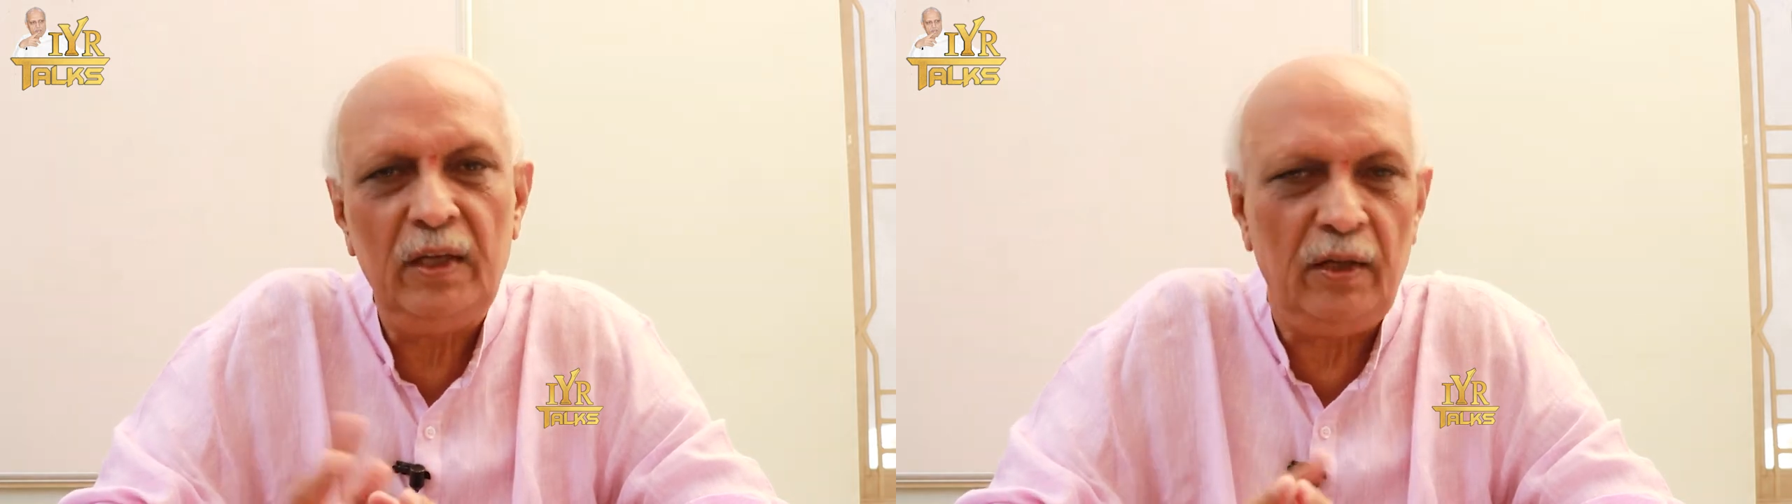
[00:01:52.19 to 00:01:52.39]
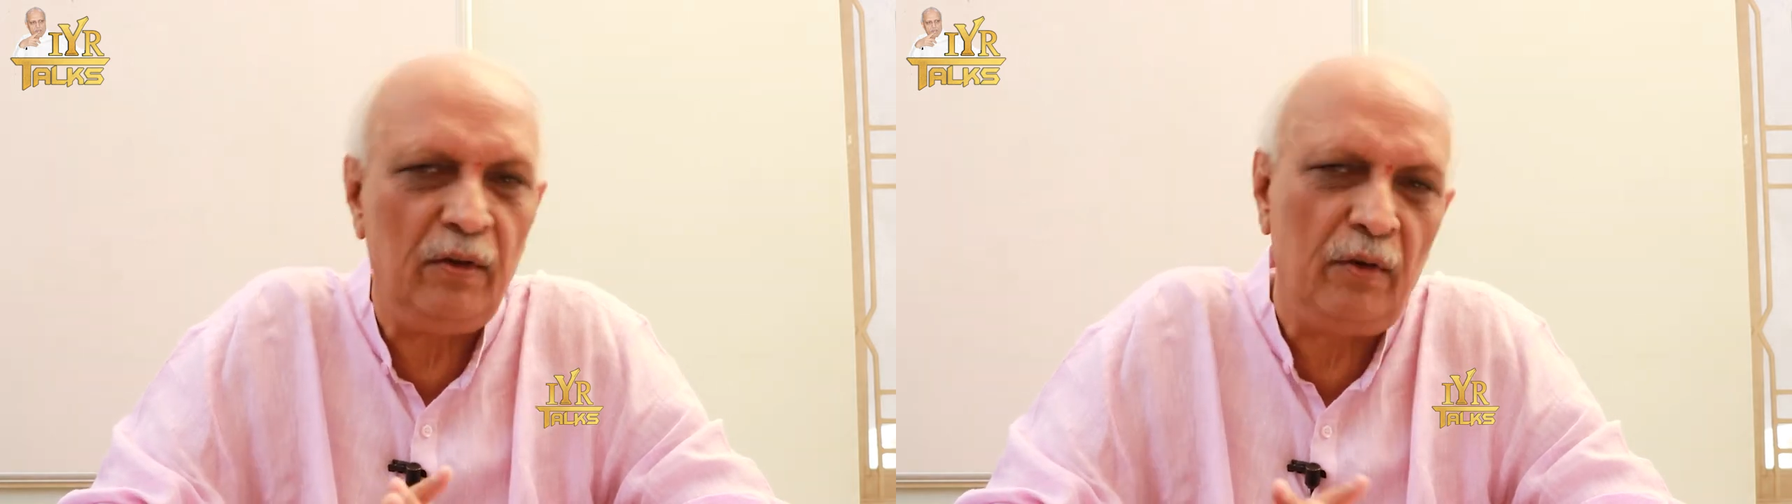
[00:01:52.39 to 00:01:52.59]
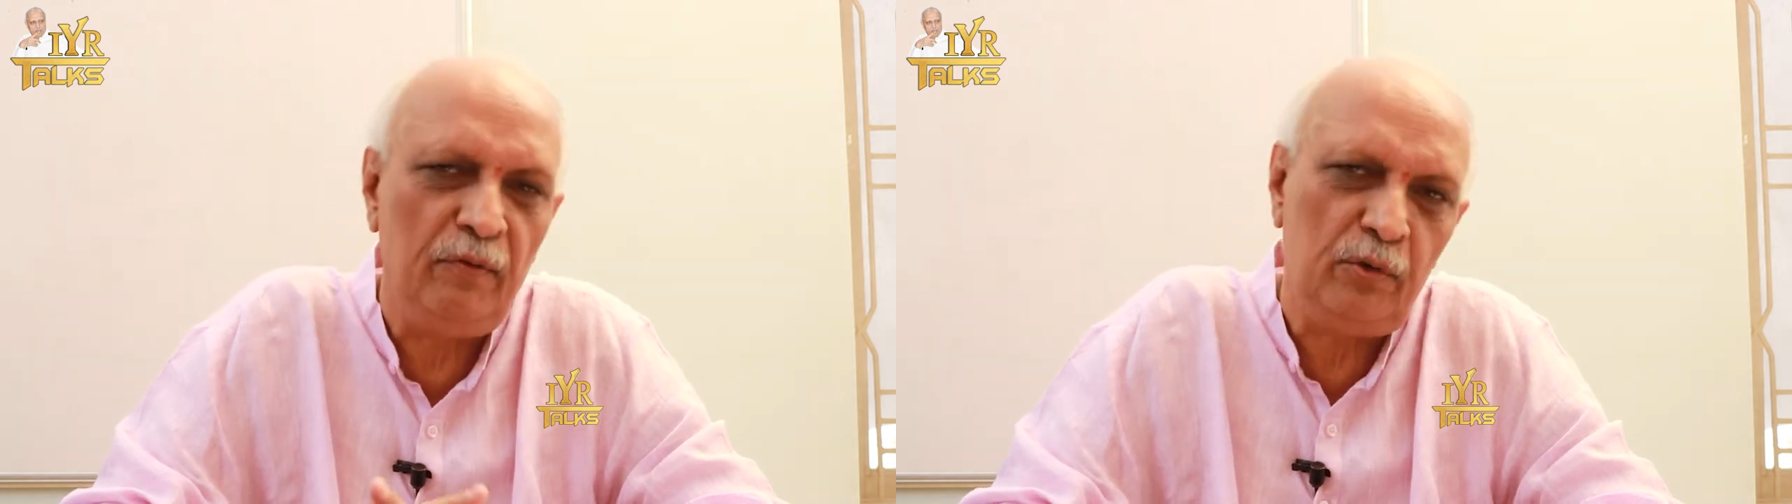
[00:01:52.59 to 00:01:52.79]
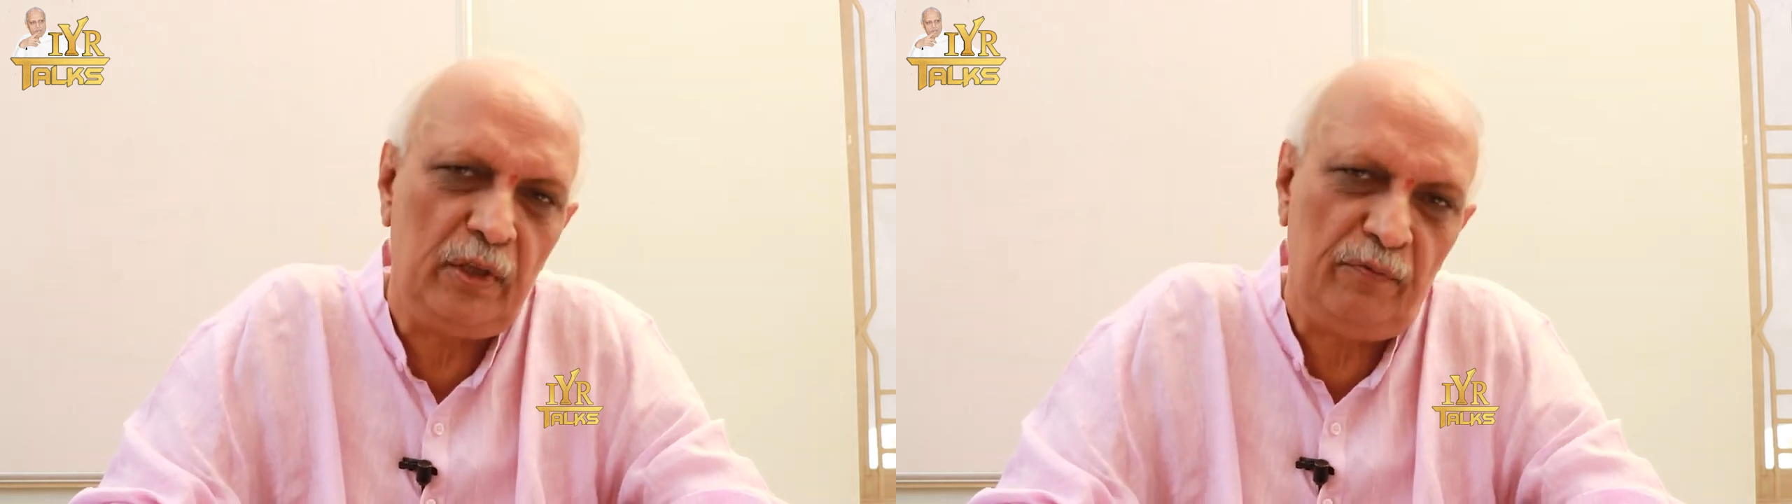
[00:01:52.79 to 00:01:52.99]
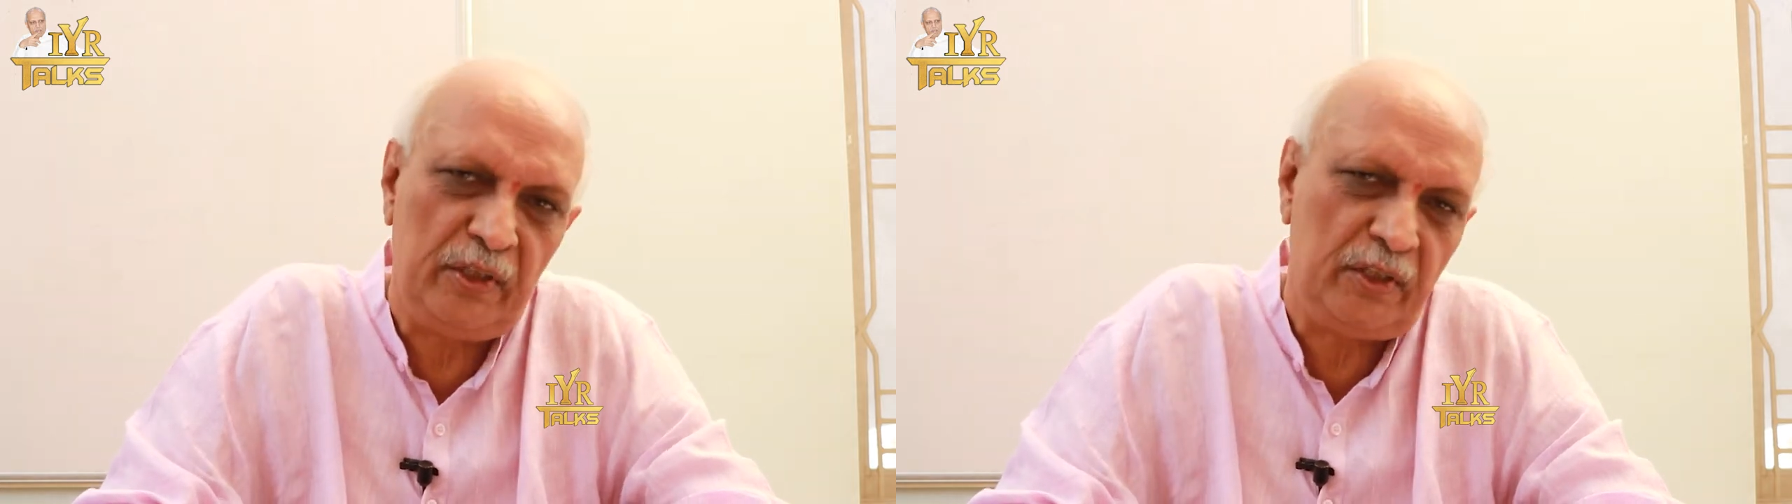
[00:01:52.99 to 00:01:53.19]
a revenue
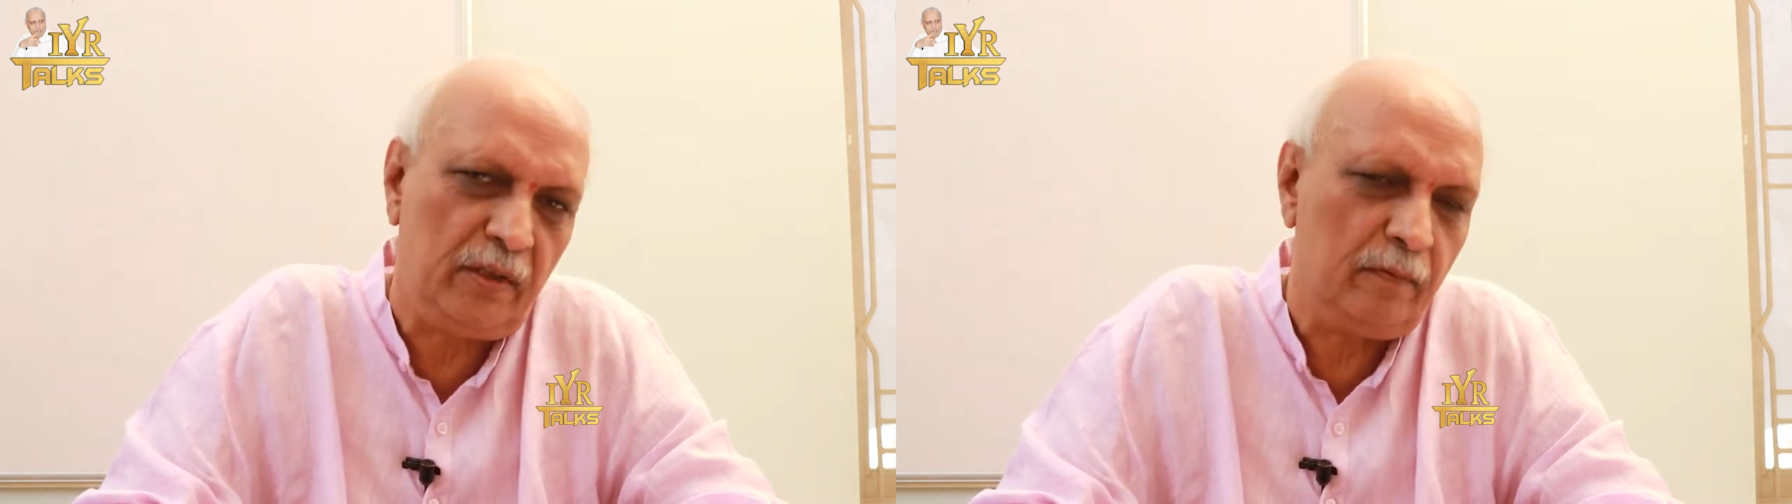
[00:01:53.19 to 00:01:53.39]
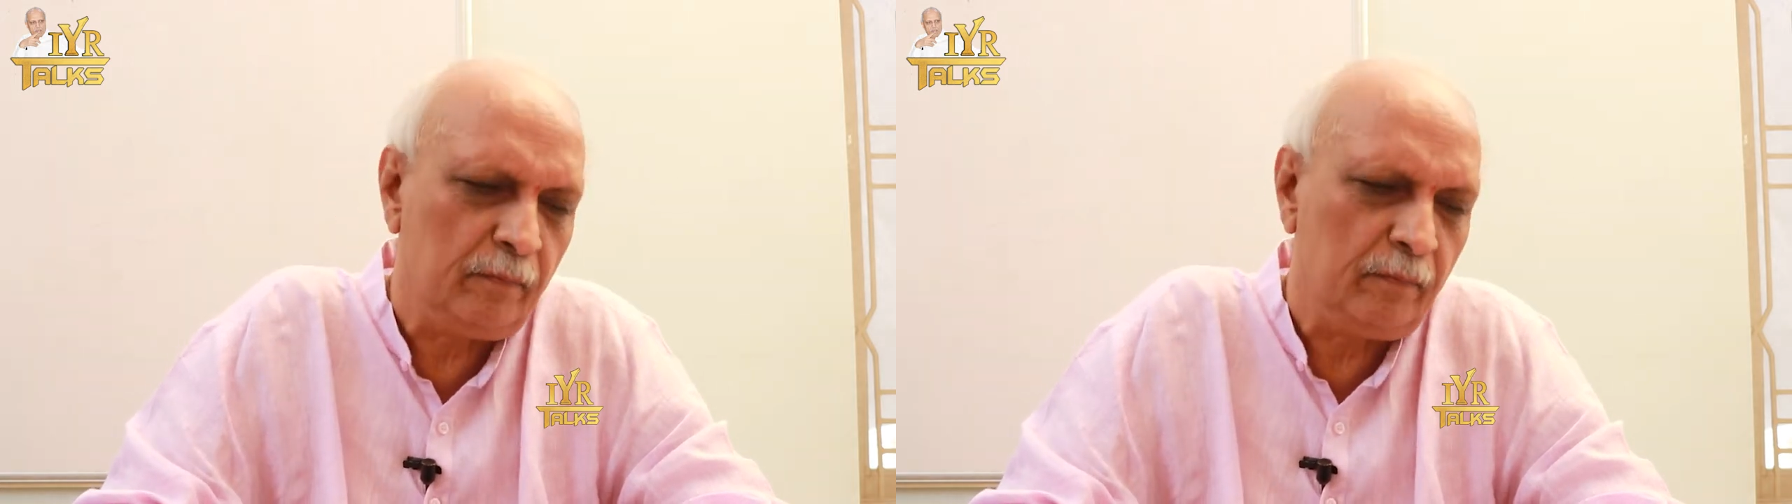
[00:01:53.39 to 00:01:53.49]
deficit.